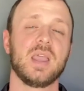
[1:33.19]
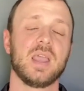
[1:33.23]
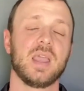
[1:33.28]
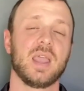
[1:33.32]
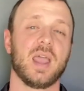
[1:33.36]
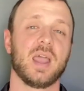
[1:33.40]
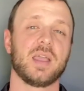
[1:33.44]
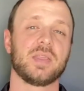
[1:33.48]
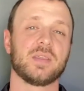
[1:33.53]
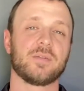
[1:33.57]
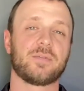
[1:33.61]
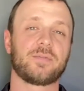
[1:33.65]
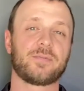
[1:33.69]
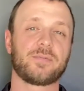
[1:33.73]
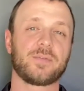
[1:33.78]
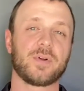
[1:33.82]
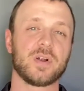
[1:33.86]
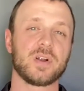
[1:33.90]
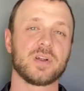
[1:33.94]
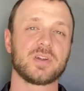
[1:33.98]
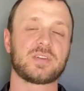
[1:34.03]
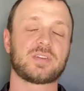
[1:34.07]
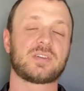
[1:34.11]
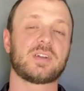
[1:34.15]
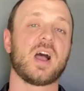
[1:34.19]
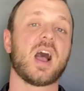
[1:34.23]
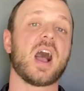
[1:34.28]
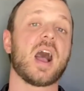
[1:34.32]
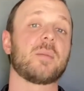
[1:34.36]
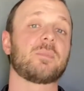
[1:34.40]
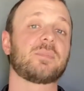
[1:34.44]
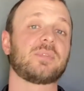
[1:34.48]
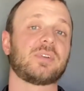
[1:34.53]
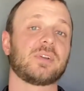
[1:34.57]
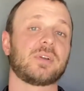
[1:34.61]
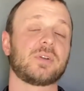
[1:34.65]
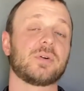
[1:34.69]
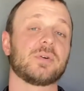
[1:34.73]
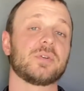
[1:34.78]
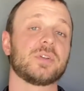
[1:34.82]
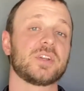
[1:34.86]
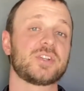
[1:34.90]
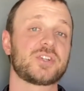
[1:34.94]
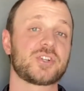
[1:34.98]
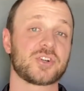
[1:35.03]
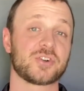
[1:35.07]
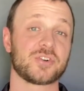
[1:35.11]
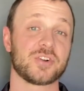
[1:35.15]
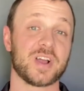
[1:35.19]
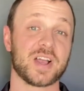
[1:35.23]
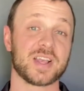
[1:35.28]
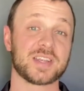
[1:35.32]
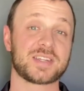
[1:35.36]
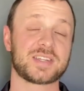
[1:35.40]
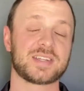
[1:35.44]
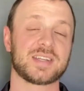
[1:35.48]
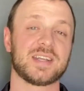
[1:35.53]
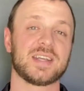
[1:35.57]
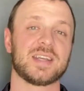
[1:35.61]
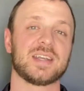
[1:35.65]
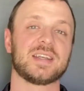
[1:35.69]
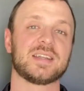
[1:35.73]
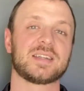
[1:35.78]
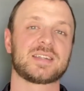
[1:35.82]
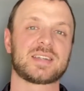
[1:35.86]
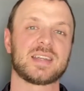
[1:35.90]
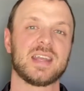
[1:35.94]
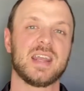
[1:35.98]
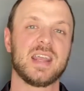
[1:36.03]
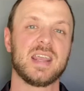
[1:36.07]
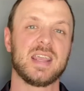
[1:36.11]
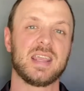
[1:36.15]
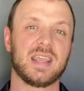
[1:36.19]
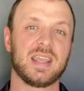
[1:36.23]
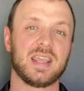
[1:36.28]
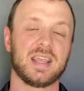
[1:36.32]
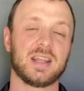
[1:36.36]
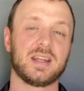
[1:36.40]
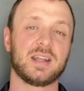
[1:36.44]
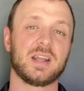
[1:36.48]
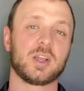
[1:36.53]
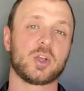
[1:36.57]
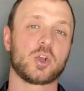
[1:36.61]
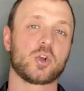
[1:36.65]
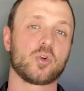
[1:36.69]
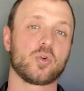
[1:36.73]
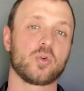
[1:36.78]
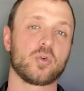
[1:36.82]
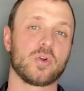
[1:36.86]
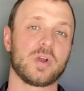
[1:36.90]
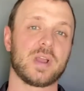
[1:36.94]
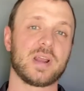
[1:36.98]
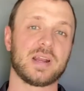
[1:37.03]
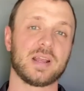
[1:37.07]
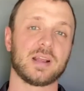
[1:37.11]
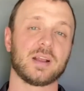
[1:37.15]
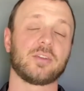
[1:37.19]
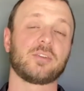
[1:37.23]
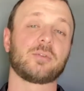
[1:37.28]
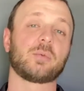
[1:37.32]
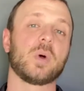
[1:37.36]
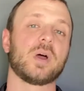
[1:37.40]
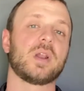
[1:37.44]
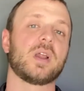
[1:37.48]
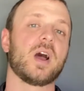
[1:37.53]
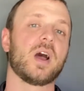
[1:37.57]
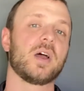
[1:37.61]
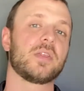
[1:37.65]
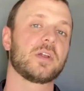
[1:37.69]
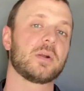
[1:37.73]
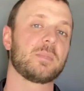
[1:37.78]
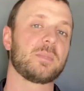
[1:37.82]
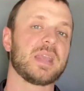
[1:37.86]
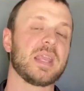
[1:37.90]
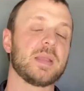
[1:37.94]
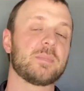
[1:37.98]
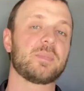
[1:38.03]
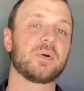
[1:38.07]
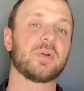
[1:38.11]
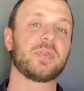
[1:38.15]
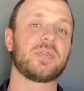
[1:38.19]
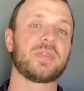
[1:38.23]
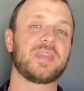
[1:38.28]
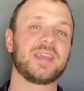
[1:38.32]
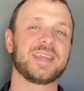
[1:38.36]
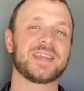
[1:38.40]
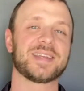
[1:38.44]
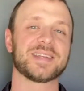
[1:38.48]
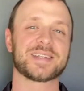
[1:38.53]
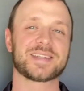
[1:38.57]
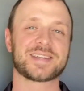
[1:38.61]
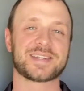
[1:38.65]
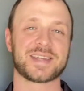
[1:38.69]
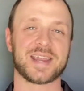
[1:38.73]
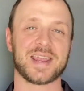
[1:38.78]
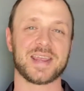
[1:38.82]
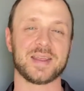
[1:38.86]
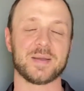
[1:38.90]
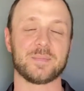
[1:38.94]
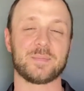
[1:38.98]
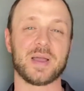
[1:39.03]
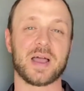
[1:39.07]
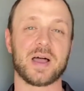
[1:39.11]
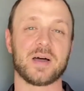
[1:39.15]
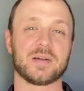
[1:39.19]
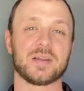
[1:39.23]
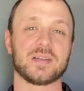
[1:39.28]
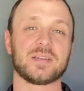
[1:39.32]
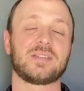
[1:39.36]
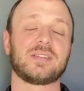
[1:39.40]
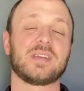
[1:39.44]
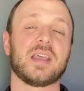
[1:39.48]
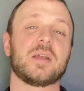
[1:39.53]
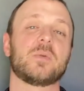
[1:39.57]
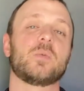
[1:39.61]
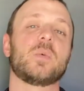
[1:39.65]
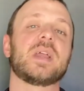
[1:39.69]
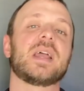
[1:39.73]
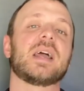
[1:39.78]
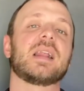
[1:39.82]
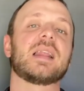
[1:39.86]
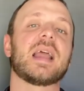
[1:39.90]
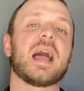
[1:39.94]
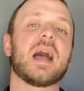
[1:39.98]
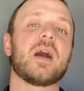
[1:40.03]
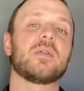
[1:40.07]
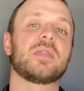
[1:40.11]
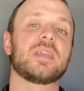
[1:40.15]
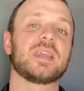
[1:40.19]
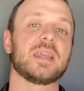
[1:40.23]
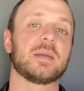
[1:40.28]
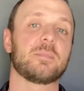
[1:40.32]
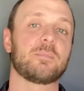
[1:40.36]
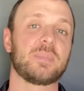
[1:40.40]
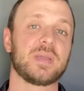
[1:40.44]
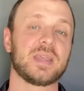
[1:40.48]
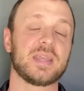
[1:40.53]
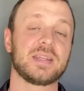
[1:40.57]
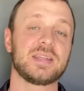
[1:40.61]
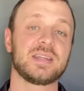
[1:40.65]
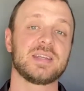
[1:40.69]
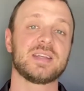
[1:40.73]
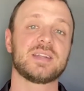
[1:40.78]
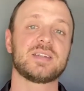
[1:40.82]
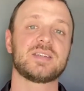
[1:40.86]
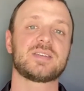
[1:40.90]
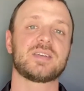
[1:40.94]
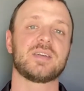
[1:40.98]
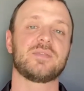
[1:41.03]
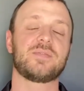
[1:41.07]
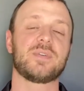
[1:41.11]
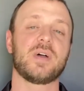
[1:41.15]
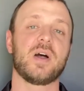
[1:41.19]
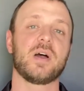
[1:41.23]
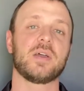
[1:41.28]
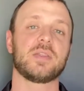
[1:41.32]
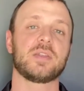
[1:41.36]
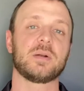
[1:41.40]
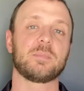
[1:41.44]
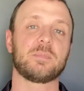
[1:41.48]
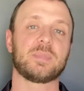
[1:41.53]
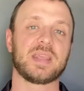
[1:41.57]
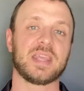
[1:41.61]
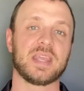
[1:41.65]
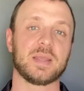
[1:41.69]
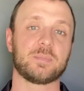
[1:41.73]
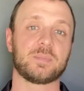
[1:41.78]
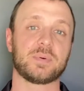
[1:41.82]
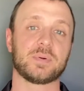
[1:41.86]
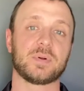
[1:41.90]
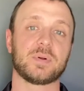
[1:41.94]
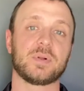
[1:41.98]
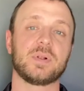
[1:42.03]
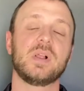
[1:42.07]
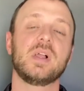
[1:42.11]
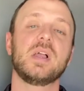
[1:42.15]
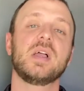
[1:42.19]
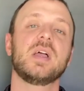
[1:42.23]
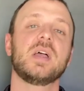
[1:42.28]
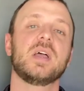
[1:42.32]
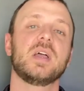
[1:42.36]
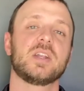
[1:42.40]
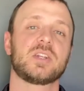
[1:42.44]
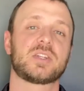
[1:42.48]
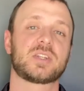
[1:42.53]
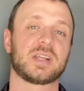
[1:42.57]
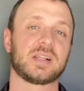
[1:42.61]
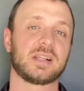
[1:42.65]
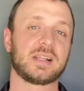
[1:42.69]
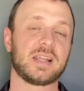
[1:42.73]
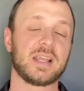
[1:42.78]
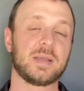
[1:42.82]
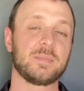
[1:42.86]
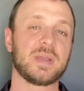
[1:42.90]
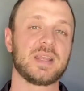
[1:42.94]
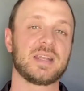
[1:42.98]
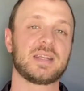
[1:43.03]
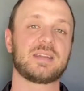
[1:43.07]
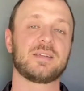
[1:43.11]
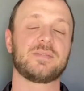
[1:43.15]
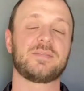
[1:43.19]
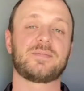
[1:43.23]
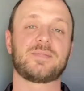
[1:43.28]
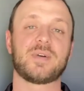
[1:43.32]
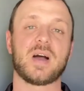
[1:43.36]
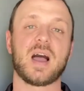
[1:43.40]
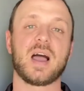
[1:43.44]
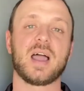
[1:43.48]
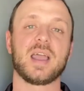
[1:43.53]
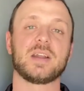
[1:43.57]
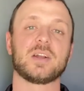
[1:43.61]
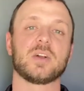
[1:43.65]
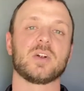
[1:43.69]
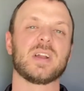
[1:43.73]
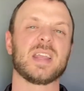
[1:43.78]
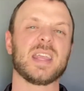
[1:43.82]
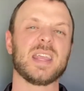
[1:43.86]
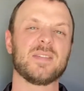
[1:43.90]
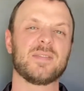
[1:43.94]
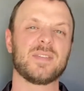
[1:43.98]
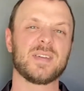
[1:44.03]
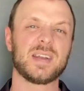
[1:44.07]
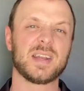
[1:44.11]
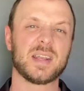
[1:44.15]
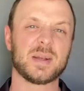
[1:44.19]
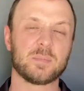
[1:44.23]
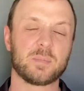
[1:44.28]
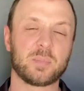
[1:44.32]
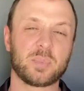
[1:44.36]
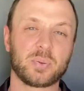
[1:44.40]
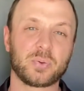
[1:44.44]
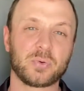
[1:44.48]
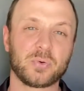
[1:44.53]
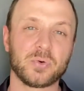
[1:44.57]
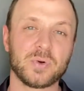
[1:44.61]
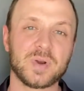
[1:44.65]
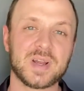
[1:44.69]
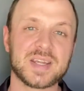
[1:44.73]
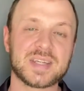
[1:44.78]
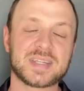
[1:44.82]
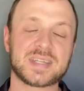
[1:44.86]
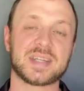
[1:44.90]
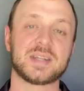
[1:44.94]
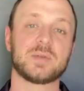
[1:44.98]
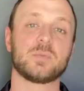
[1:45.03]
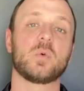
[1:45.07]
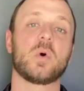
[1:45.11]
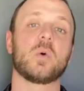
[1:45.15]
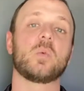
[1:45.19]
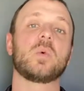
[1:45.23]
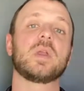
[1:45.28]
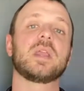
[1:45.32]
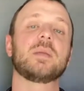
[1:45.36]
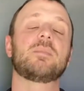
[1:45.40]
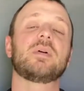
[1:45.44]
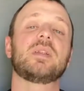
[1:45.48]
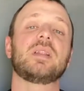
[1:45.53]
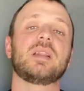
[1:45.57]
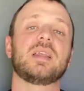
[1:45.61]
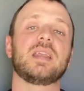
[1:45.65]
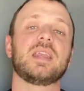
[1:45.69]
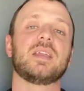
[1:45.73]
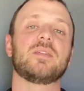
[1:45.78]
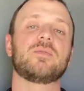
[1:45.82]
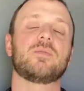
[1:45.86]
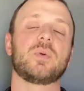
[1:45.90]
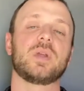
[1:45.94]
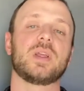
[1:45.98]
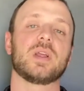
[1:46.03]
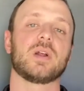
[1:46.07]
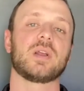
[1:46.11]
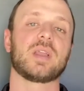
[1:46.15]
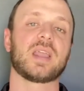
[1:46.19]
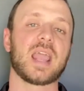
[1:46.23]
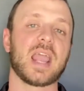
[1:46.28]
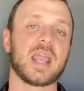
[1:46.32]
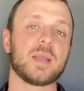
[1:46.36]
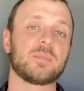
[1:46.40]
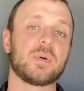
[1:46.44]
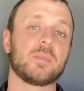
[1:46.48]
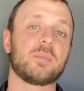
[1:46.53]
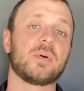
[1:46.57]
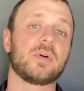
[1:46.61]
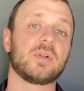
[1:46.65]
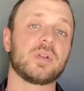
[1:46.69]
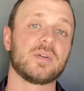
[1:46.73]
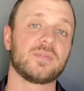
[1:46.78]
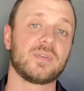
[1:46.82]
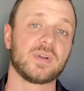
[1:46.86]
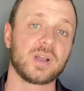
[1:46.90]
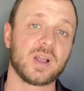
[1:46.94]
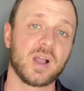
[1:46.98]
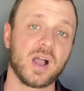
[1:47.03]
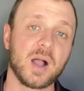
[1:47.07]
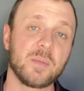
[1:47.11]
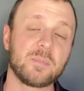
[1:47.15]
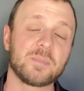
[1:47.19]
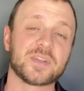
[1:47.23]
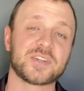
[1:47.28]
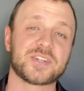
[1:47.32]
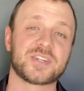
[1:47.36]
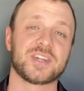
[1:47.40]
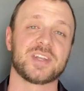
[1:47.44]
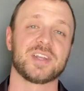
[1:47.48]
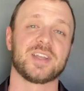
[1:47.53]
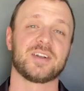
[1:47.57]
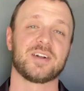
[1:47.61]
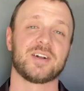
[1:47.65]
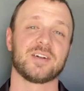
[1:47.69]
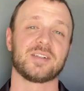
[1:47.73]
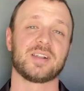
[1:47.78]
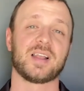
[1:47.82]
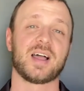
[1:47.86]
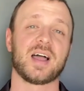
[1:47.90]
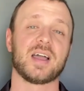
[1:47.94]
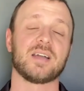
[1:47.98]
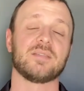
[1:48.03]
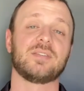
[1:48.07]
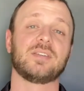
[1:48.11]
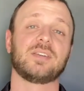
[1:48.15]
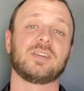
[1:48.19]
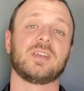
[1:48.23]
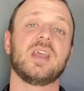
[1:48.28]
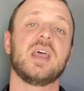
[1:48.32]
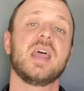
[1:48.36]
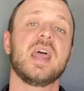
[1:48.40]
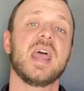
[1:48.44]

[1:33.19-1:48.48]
And the first obstacle to trust is in critics, what other people think and say about us, and we allow the opinions of other people to limit, define, or even imprison what we believe we are capable of accomplishing in our lives.